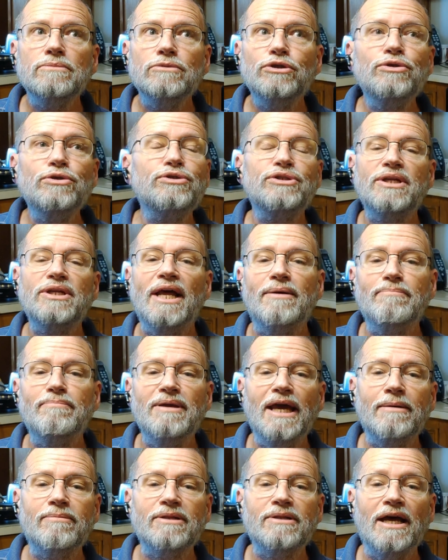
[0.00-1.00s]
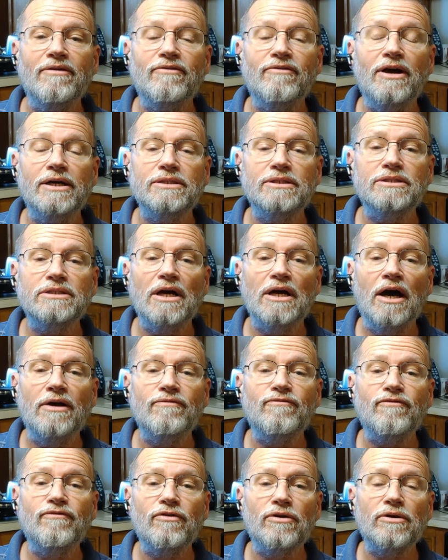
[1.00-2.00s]
you should be able to have guns to
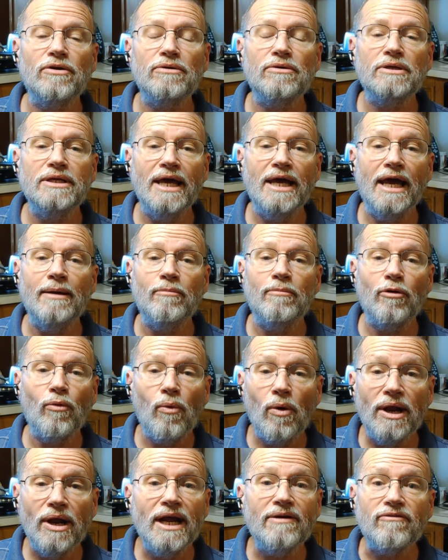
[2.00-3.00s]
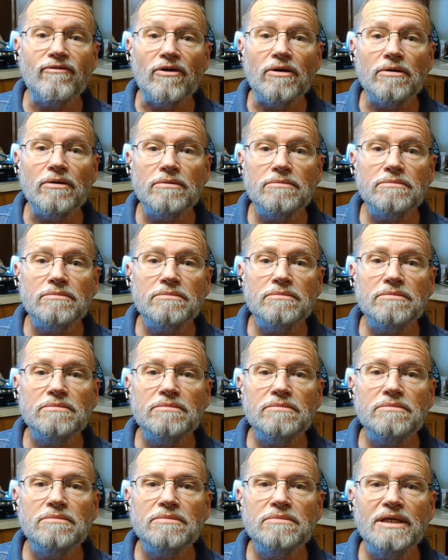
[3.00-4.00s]
hunt for game or whatever.
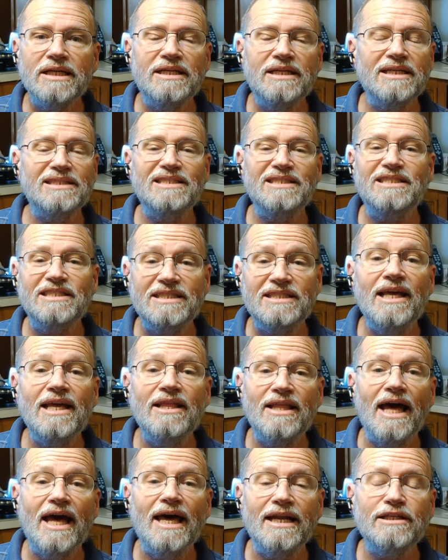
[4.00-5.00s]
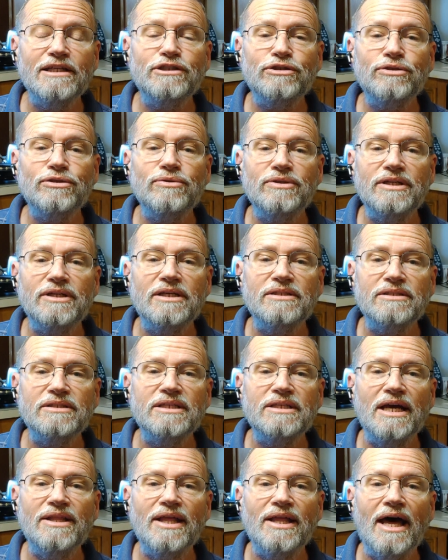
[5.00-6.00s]
It doesn't say that. It's true, it doesn't
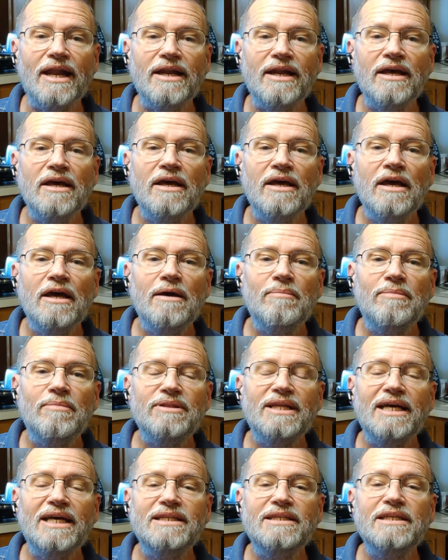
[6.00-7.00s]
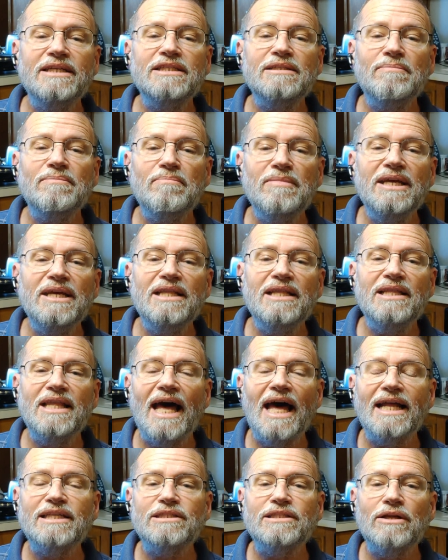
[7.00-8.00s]
say that. But that doesn't mean
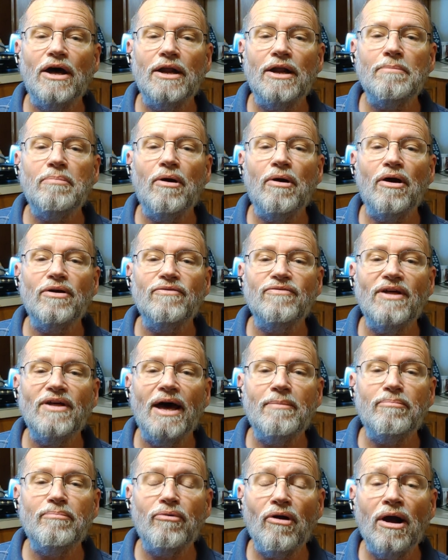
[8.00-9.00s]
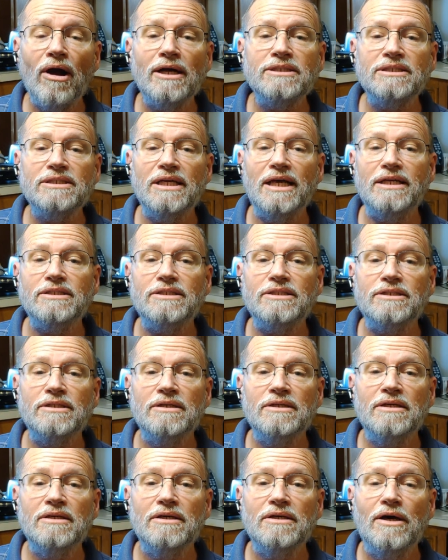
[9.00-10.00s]
that's not a part of that process,
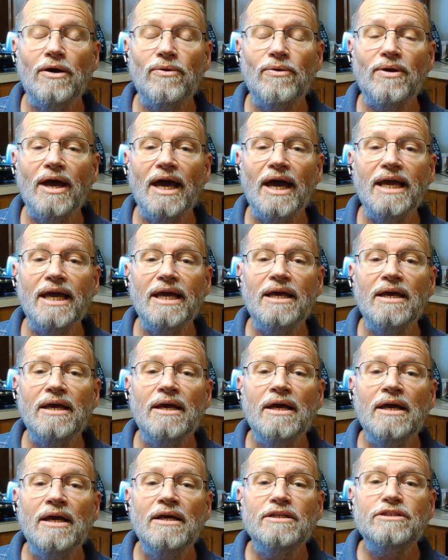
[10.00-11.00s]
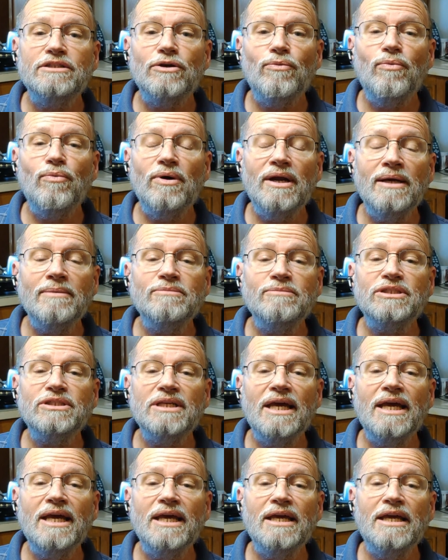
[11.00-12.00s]
okay? So what I'm
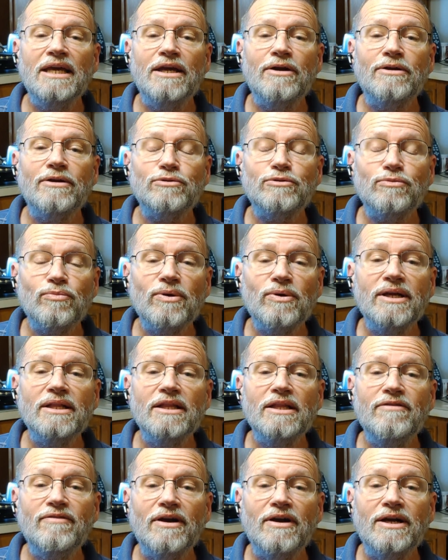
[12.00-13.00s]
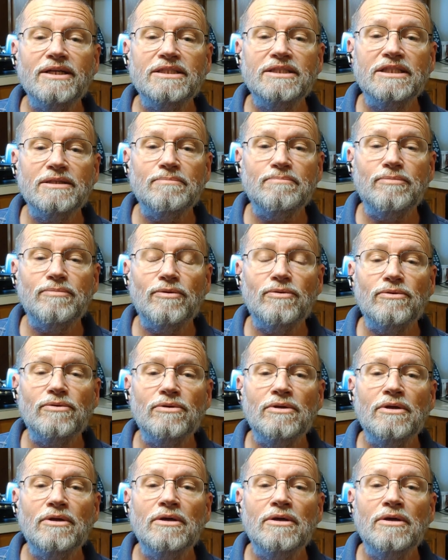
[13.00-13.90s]
saying here is really very simple.